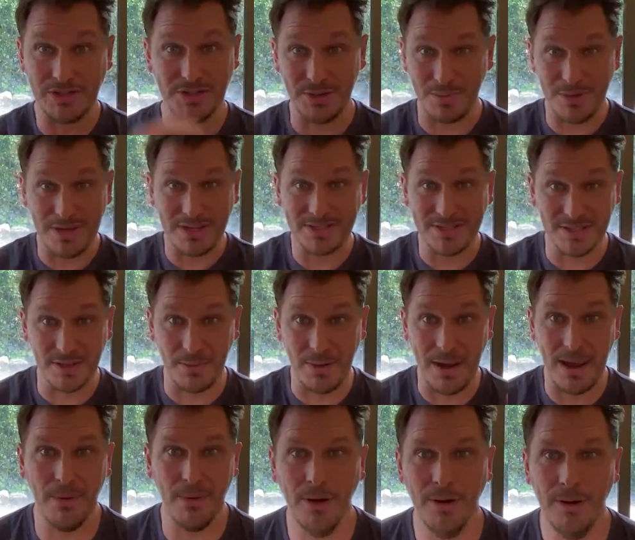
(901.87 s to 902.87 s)
the pieces of
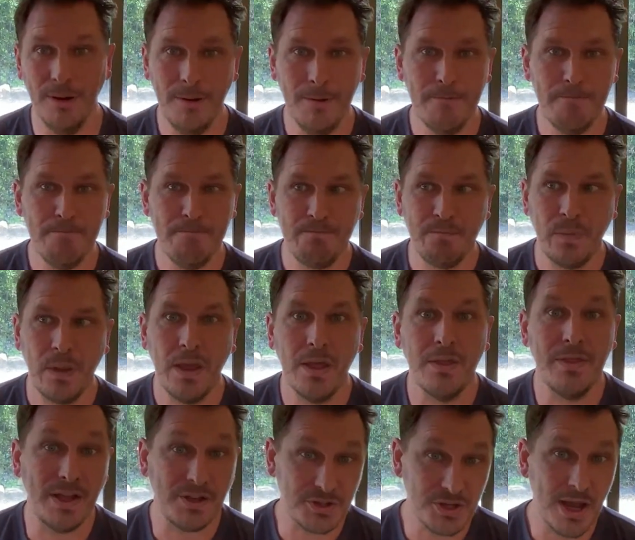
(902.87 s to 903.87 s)
paper,
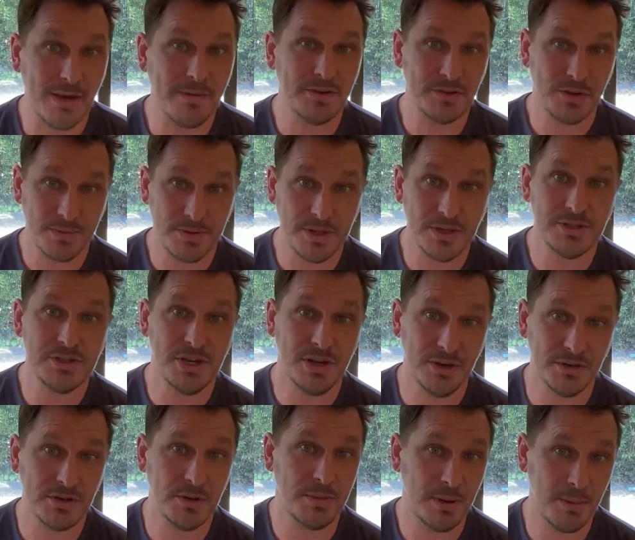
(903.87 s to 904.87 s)
that JavaScript engineer
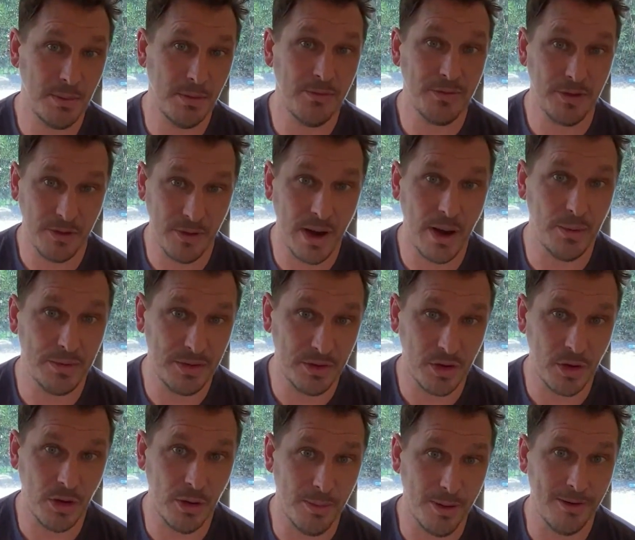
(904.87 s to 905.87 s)
is going to be able to figure out what the
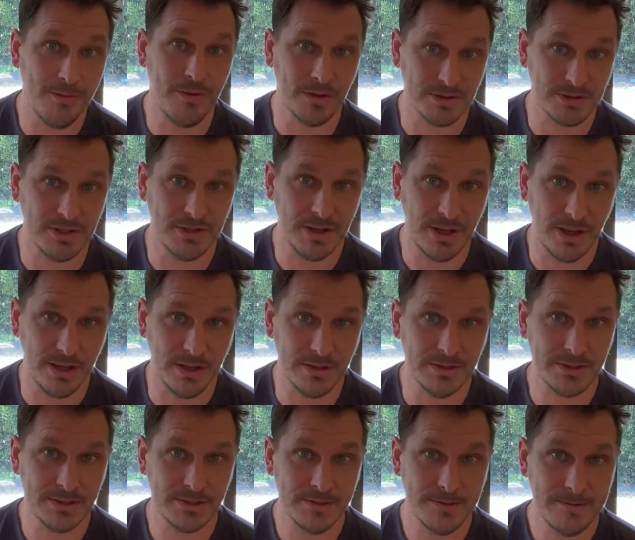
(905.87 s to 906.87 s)
COBOL function
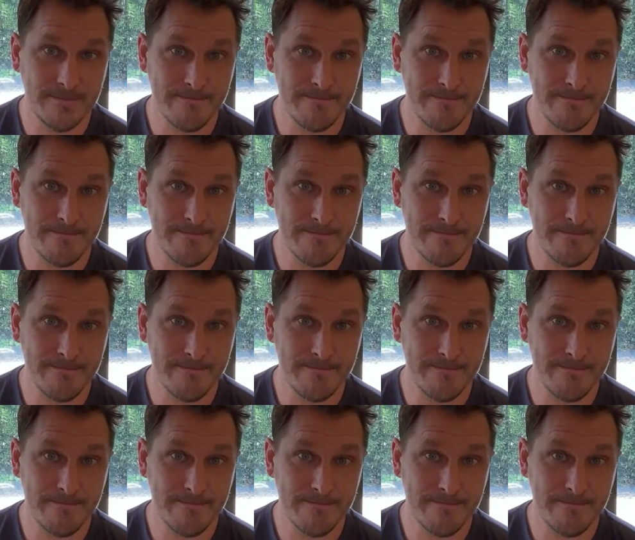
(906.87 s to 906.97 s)
does.